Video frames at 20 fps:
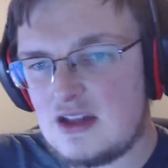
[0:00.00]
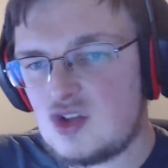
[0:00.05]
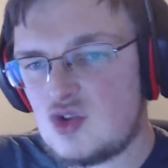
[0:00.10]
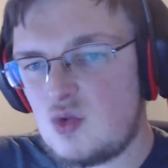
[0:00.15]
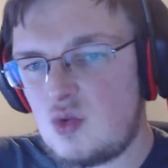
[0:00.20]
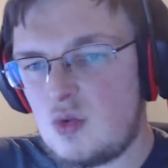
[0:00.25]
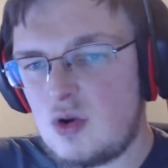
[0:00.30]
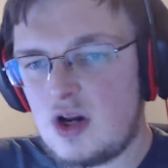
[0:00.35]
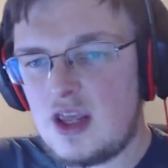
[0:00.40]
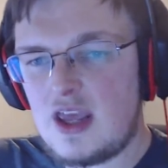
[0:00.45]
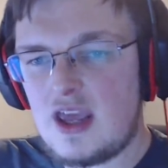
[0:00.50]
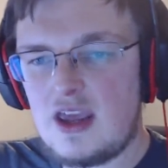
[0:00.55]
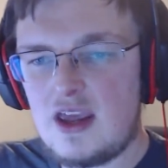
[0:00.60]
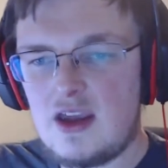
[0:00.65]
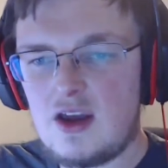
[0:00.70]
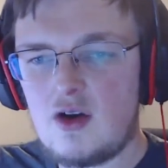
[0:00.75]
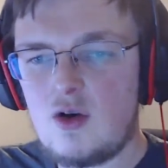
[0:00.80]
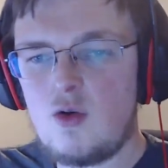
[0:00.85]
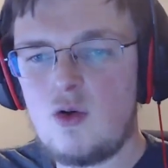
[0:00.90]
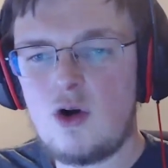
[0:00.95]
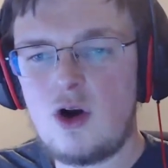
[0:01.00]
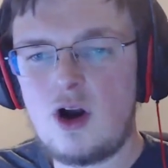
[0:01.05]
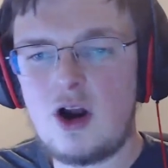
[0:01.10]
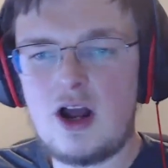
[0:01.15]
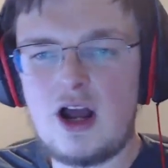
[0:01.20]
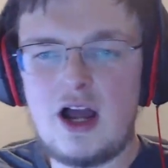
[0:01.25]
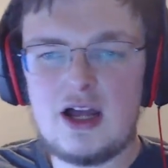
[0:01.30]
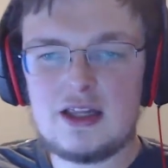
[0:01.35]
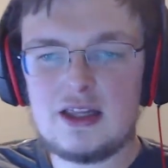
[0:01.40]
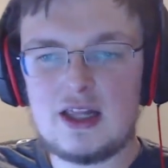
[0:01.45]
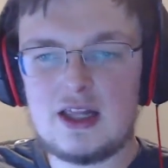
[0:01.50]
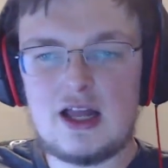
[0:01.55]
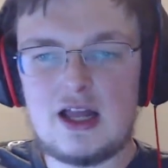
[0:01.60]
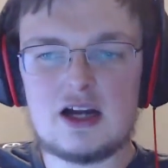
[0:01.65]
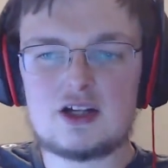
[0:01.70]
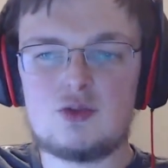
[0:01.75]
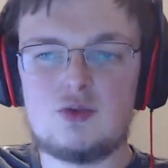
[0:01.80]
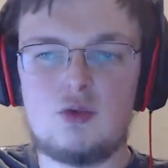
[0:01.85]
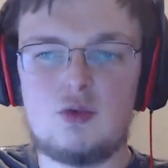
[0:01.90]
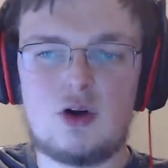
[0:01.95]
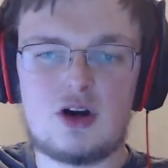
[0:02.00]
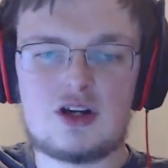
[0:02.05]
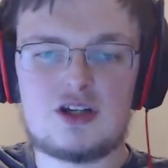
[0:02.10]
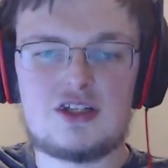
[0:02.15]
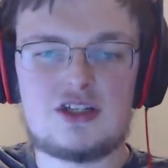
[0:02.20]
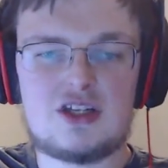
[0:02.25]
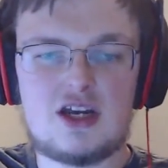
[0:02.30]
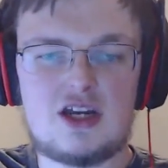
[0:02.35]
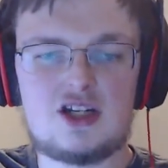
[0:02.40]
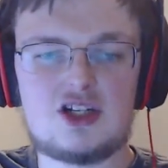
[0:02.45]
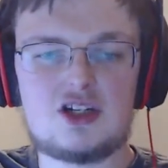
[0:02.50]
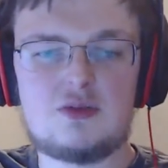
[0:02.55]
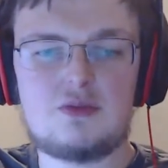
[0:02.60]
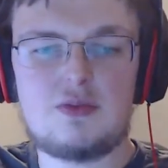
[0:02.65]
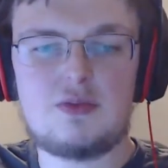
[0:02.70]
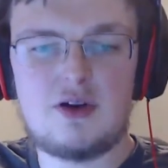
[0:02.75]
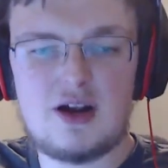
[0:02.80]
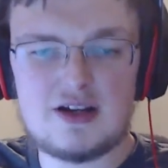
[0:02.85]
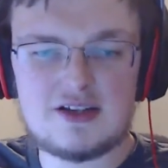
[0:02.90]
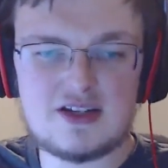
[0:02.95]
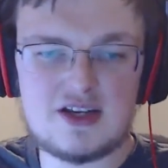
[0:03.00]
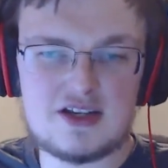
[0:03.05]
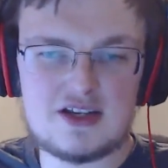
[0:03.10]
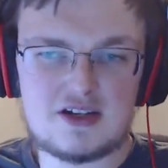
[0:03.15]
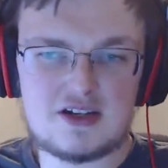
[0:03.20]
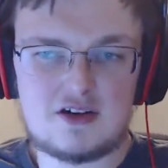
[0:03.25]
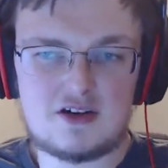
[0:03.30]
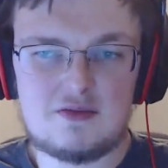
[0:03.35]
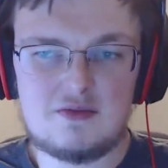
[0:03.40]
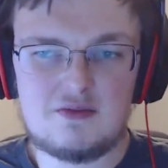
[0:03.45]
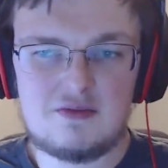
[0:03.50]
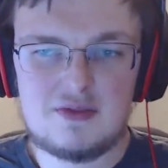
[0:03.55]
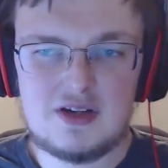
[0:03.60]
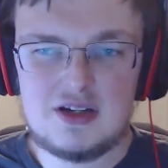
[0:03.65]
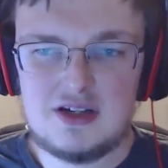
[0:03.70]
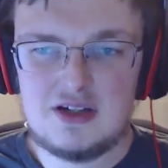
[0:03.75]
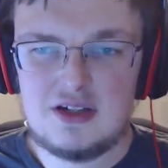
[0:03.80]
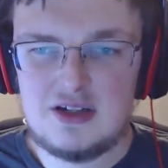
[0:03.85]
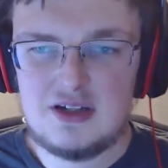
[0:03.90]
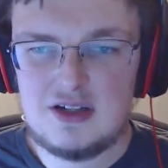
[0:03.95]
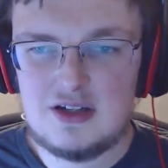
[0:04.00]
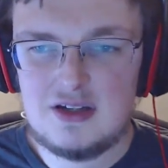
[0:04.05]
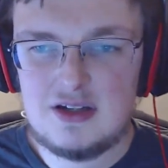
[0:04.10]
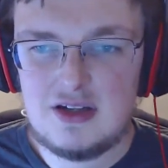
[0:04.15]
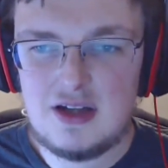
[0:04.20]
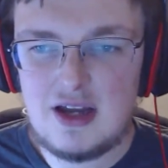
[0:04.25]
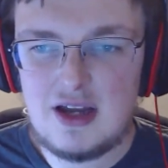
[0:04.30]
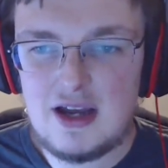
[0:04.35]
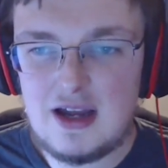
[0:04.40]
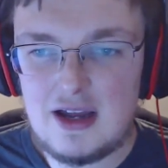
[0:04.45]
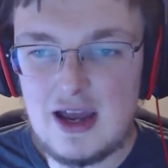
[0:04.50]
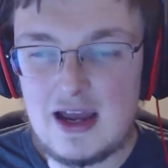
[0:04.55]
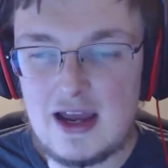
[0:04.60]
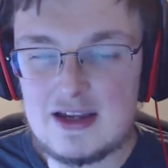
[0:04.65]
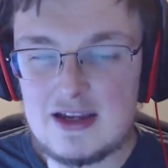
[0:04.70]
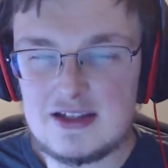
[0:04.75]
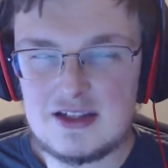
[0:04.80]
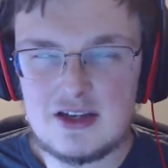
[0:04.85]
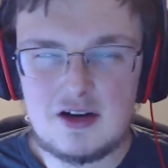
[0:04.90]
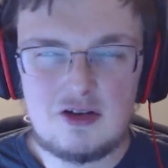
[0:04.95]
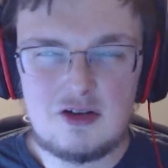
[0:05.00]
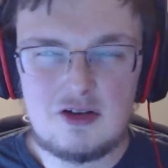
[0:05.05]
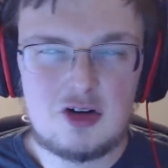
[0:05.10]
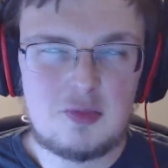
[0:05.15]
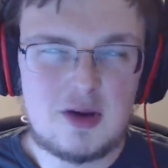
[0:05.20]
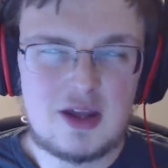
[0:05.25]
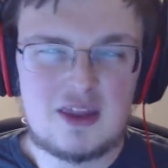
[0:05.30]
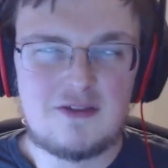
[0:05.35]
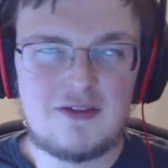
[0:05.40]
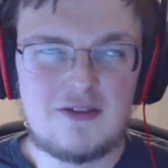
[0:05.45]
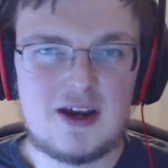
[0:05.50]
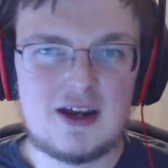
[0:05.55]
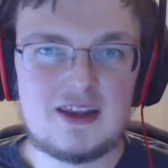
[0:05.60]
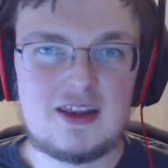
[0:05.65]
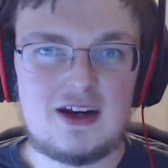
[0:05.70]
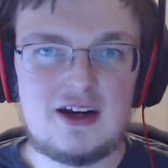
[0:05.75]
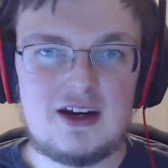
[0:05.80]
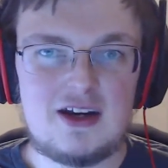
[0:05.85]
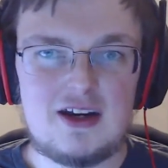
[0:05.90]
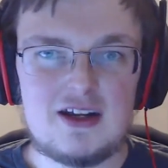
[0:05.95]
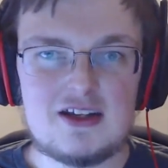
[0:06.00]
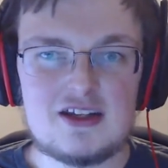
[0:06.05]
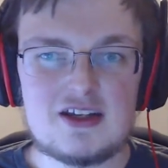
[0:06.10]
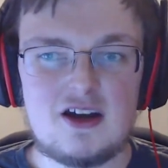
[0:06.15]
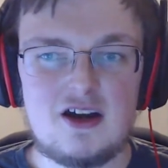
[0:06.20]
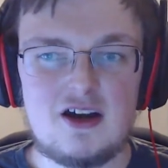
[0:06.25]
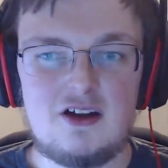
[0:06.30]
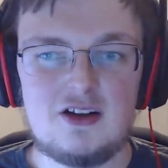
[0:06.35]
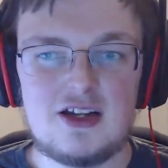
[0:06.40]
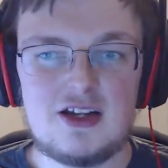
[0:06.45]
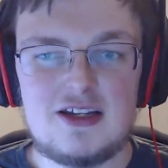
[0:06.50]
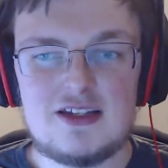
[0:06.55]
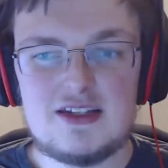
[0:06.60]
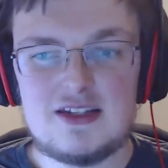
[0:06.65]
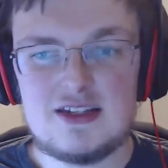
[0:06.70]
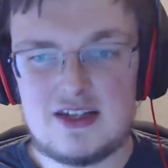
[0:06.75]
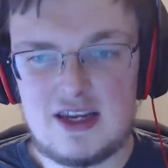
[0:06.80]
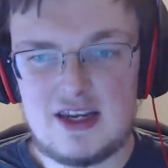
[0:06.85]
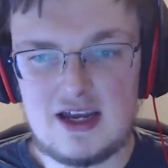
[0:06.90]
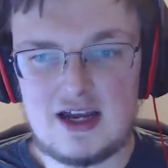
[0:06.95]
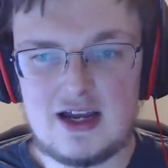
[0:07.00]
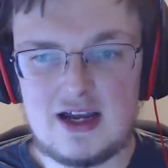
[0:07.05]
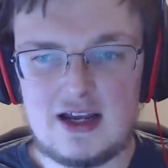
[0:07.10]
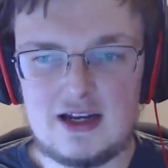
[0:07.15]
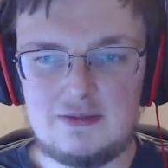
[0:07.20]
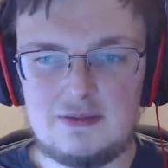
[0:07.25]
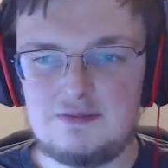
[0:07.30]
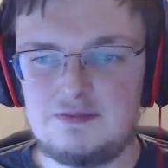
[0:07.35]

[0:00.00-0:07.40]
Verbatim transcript: twenty-eight core unlocked workstation processor, uh, as denoted by the fact that it is called a Xeon.